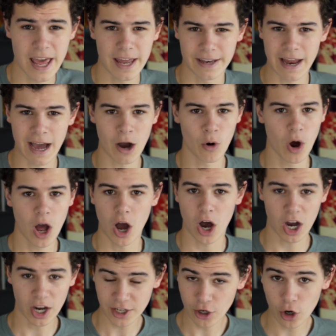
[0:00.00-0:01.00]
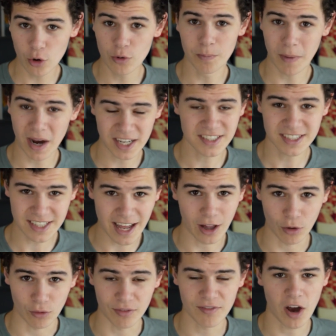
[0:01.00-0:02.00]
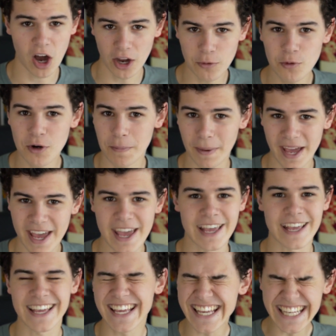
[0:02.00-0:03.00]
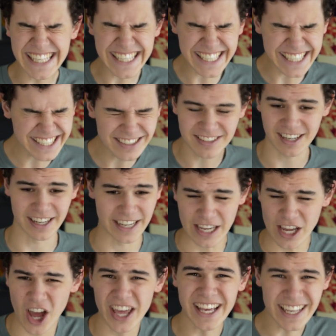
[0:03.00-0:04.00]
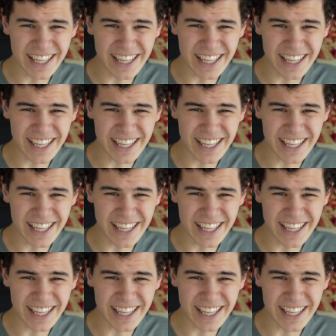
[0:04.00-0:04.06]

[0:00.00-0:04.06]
Now, I know myself, I would pay easily